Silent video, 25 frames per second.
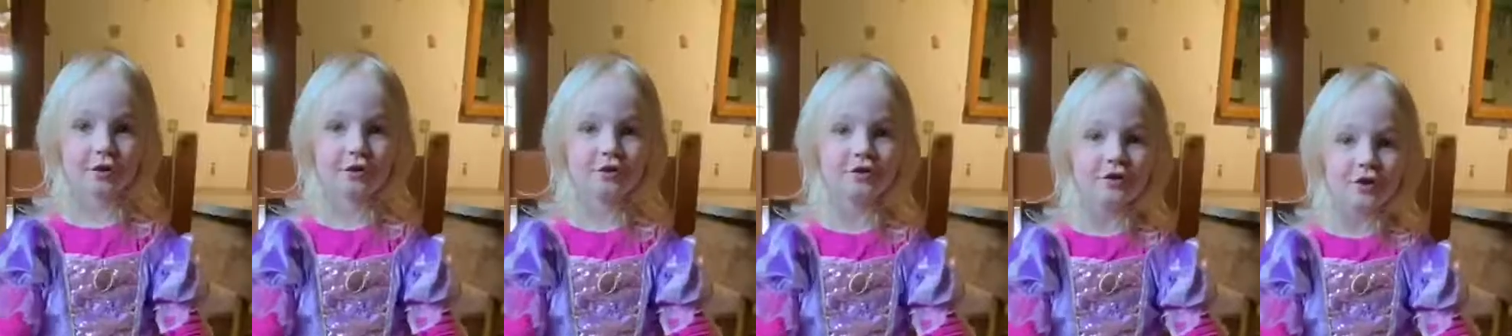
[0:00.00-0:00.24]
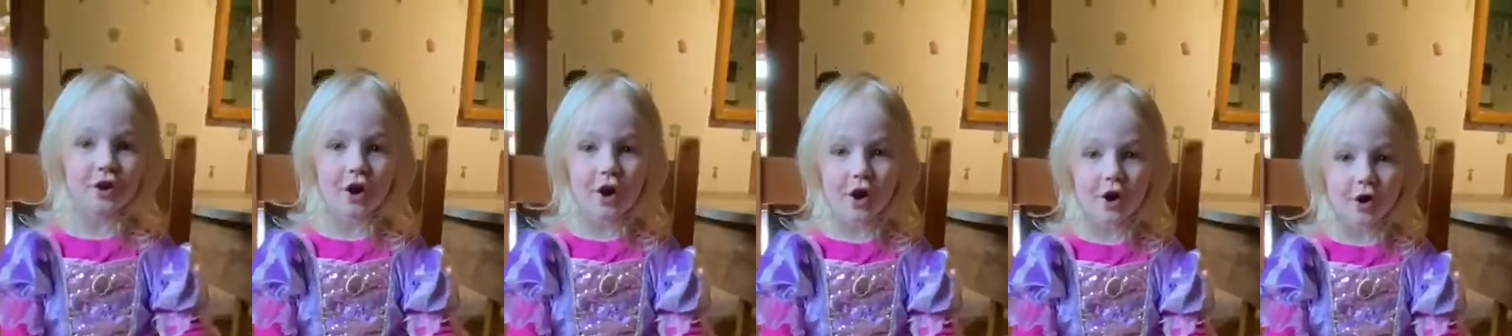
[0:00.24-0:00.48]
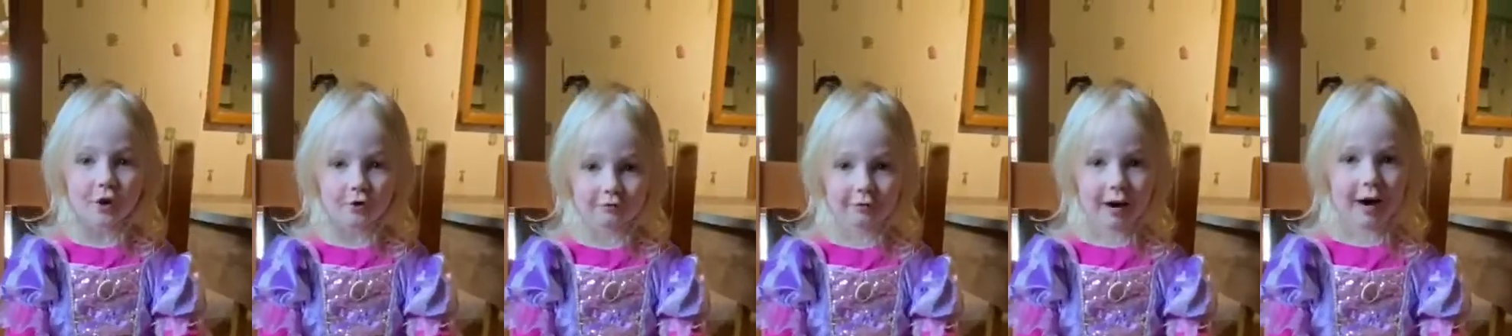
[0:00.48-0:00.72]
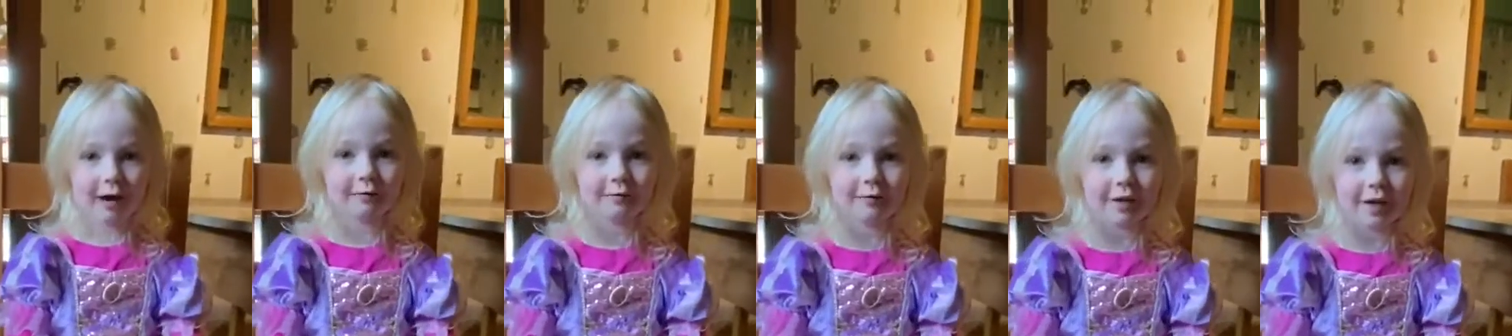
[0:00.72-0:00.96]
No
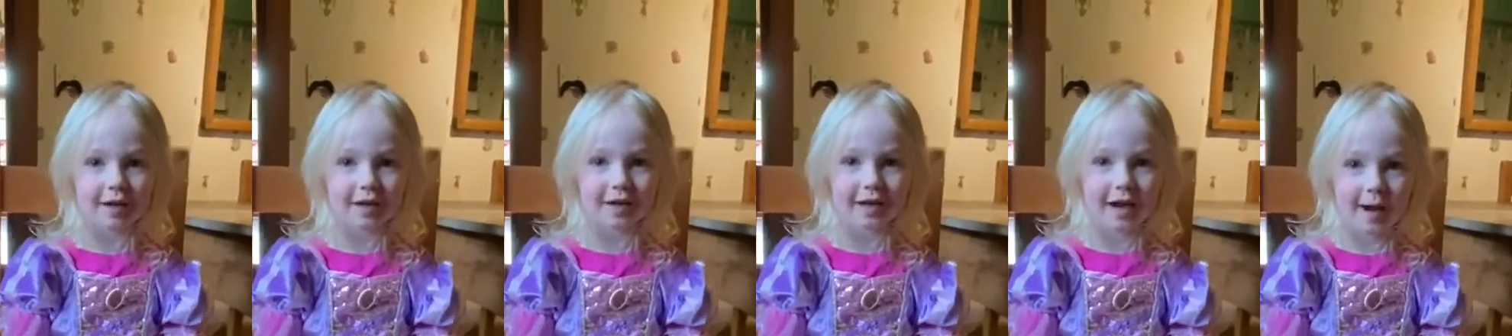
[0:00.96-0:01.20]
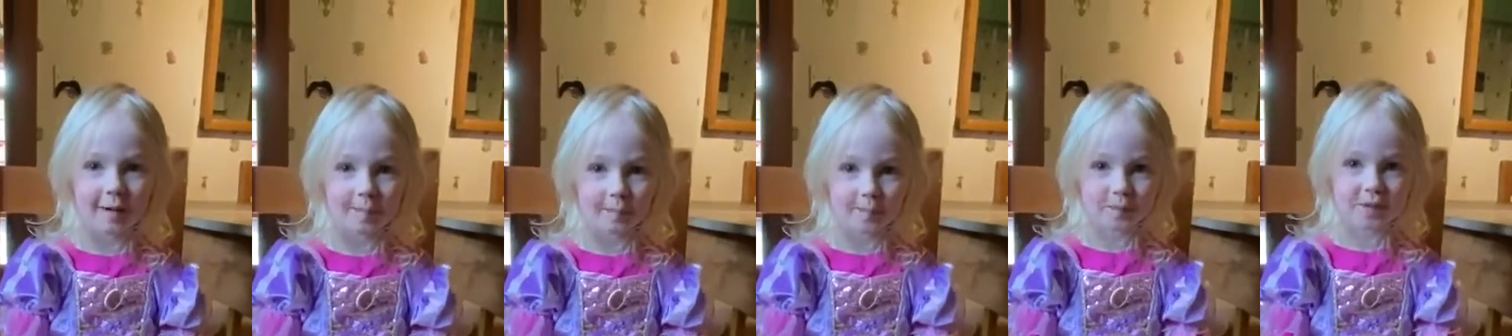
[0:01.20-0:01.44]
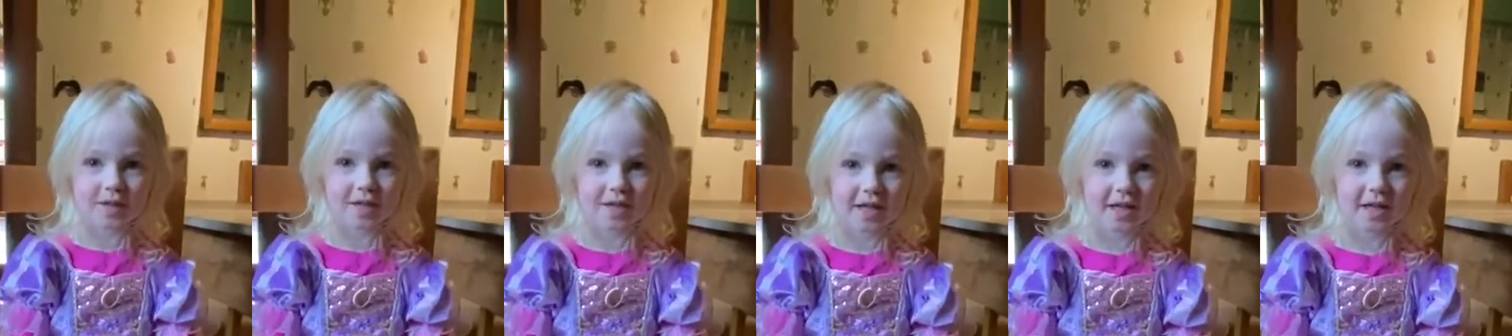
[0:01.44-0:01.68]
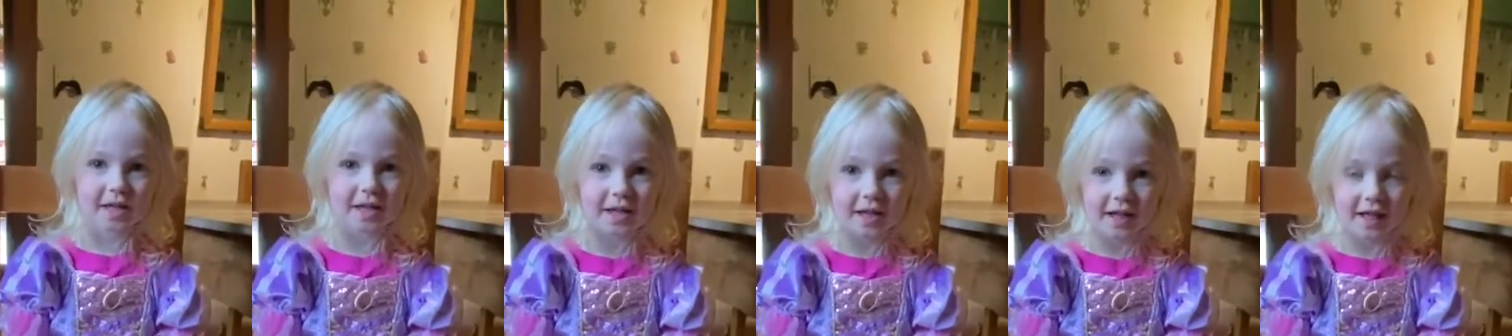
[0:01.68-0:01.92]
random
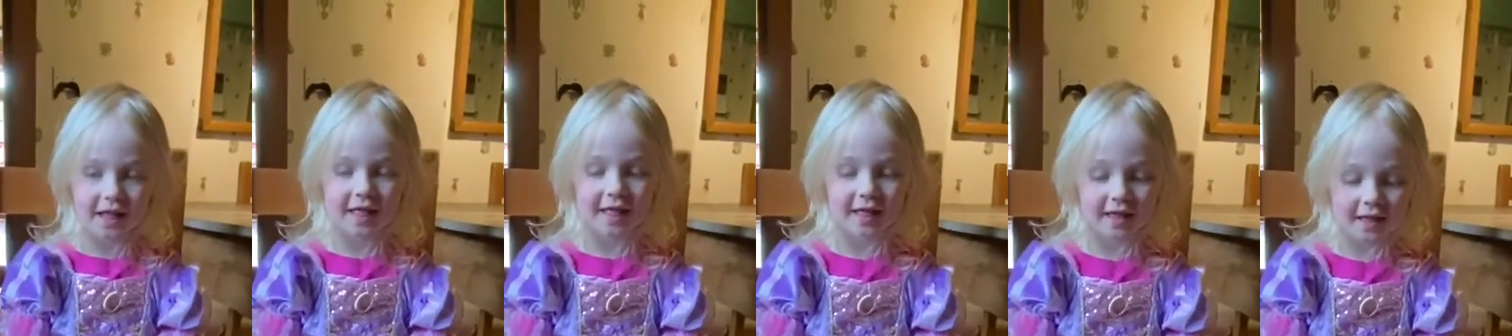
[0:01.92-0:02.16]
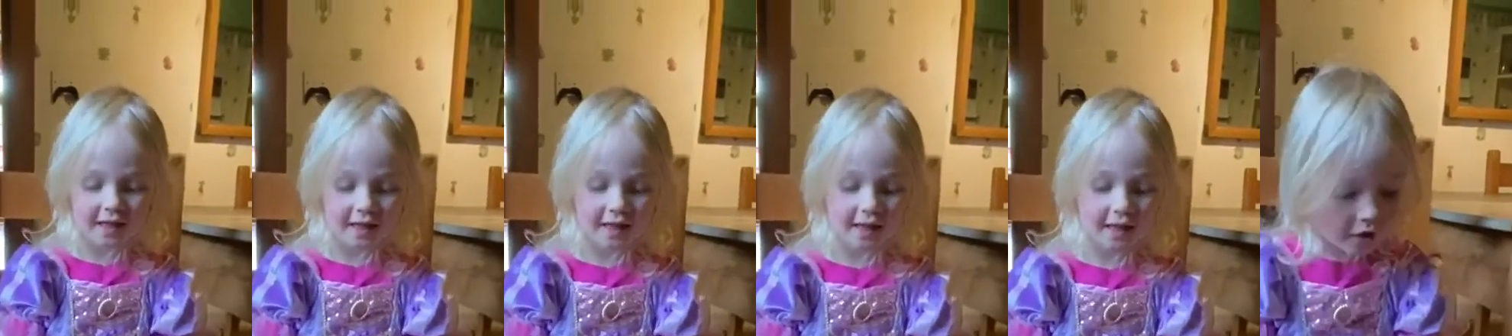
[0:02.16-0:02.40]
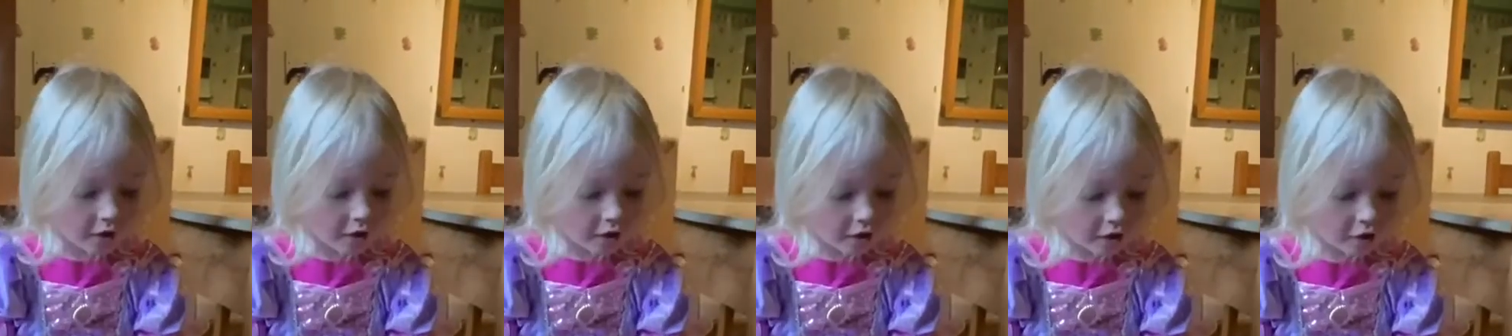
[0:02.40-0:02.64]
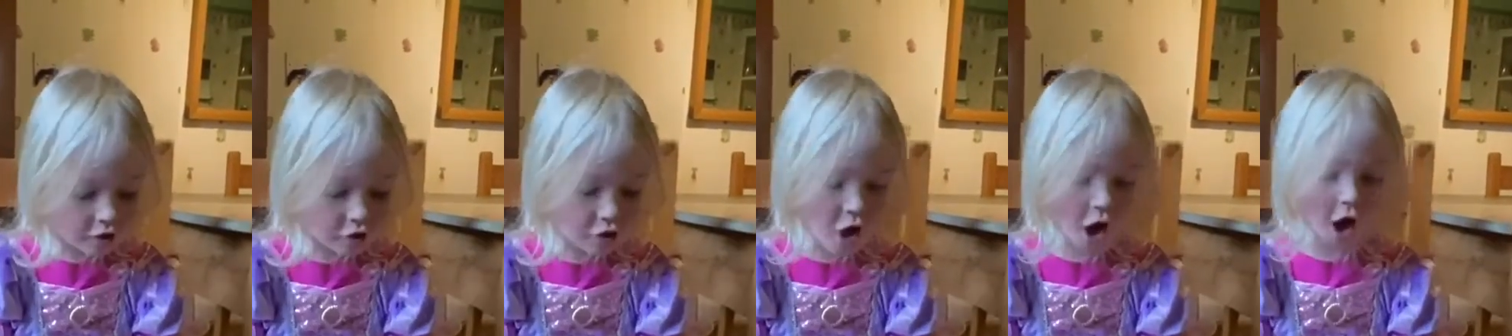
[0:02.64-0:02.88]
actions,
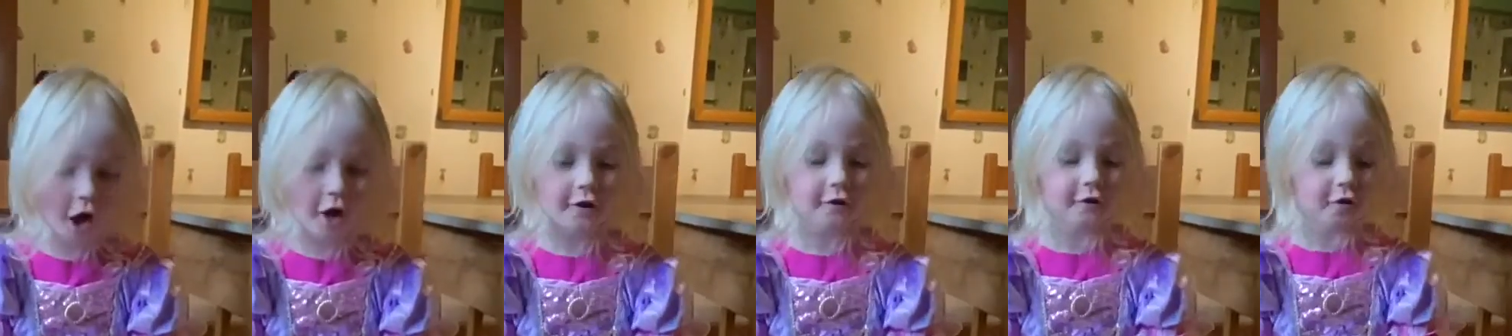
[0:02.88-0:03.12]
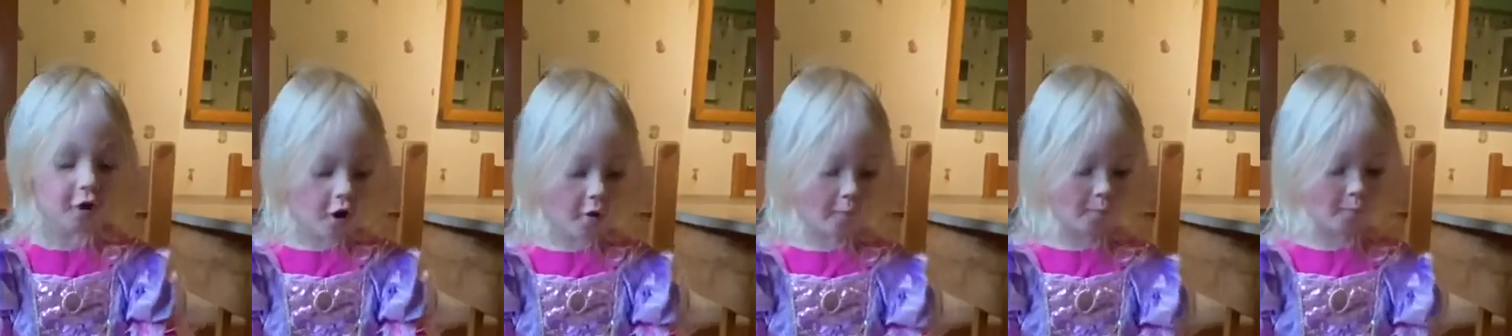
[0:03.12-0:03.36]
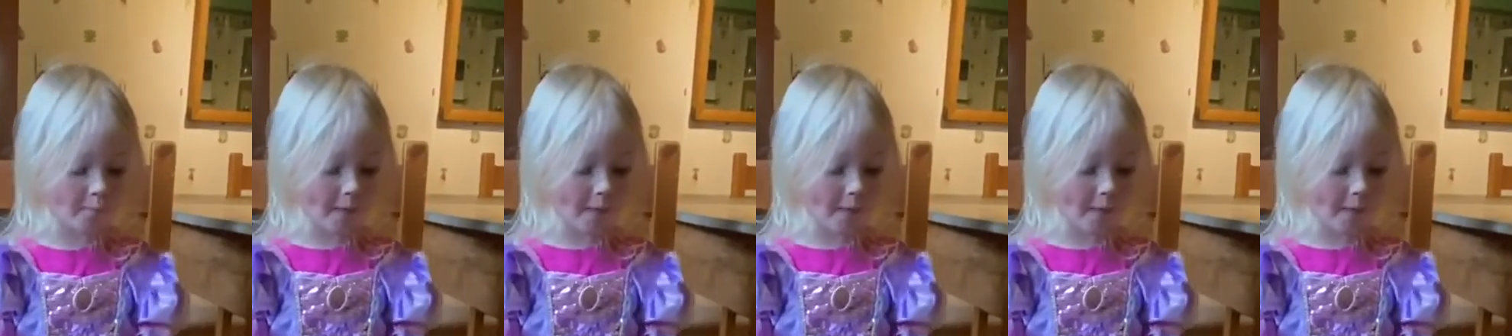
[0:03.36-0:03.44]
no, not